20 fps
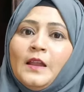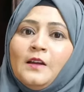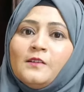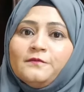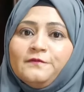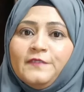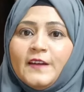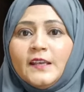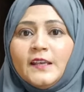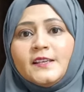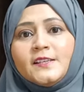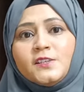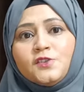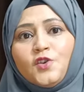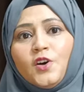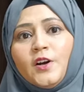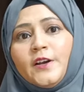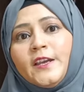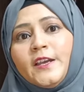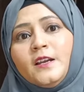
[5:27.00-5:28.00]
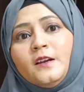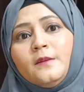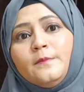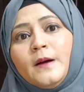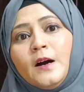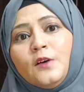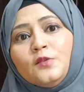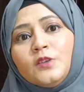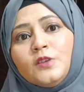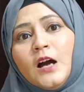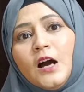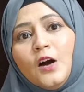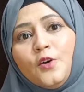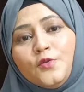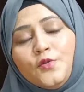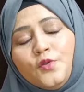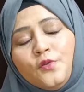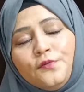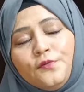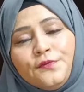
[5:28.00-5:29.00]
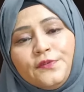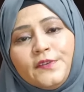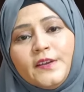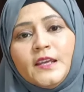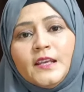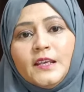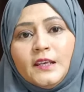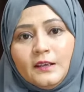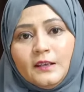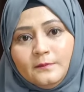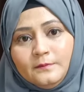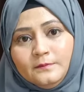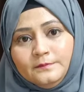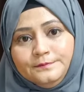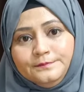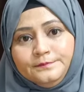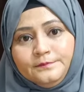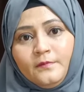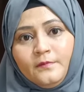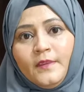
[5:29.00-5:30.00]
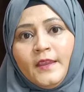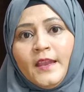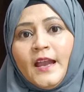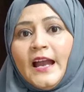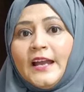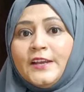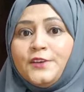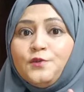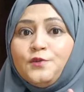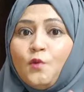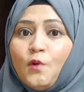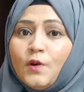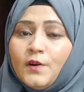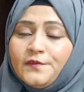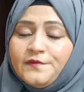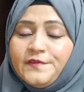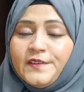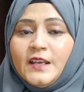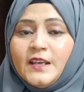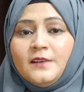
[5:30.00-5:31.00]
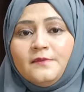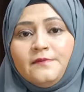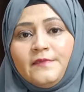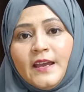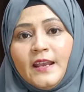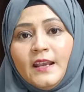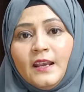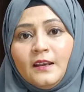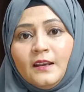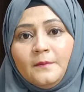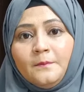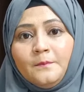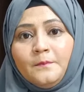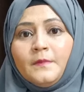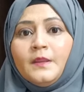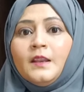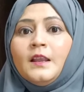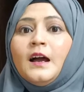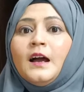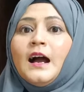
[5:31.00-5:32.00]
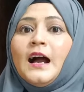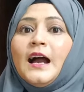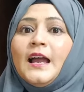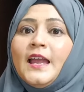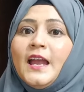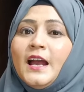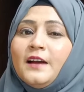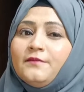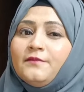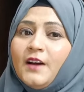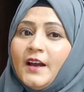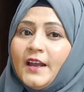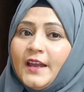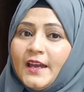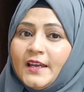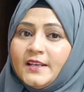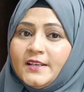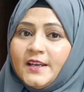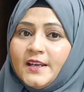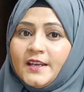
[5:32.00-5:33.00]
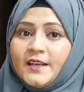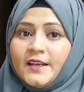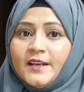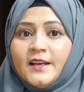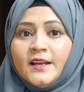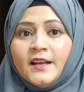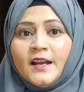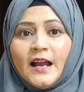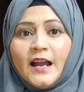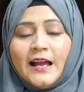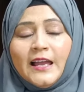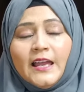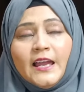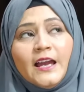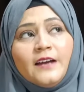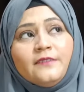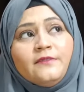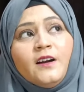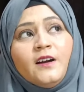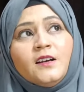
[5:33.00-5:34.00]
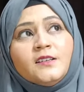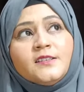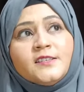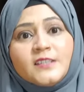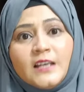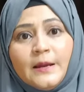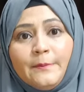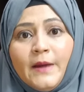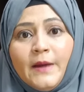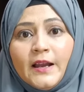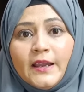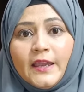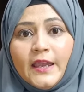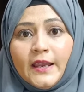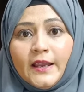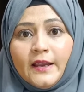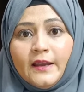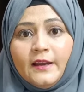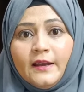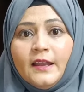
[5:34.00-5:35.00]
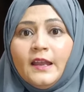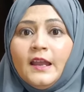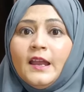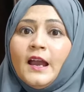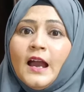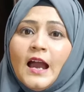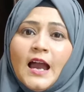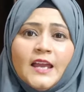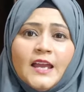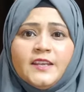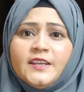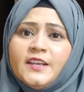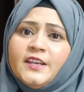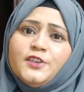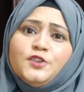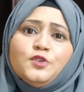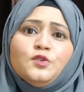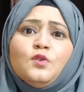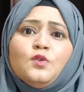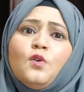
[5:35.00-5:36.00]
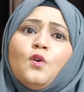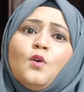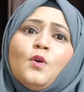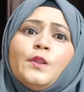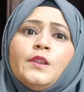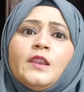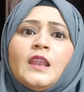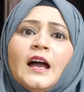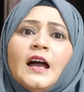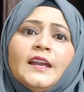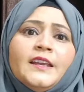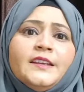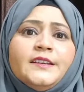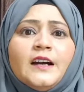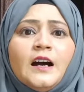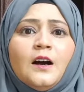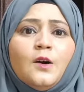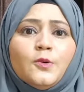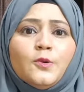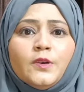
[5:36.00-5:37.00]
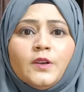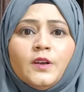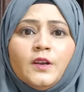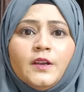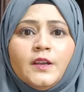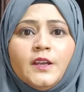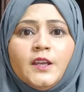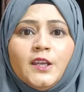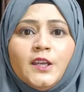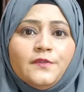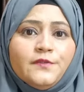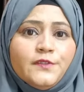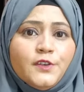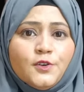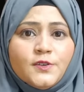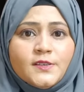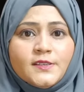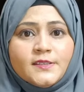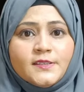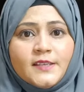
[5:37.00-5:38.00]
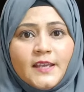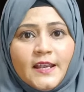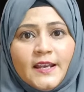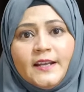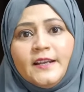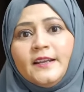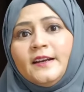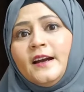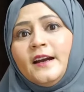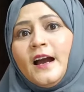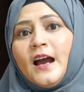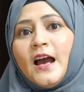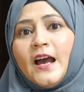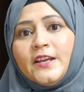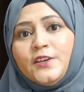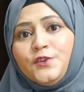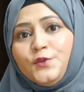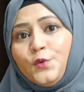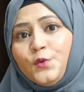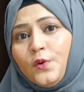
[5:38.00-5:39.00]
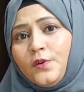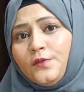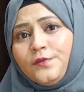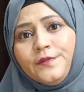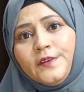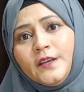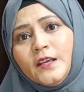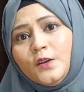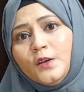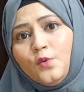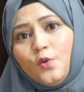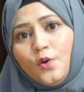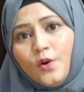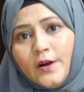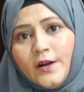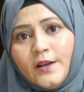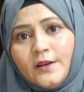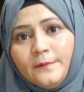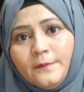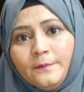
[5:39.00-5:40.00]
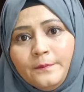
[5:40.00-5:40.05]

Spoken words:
well is talking about how you feel. I don't feel well. I have a headache. I have a stomachache. I need to go lie down. If you said, I don't feel good,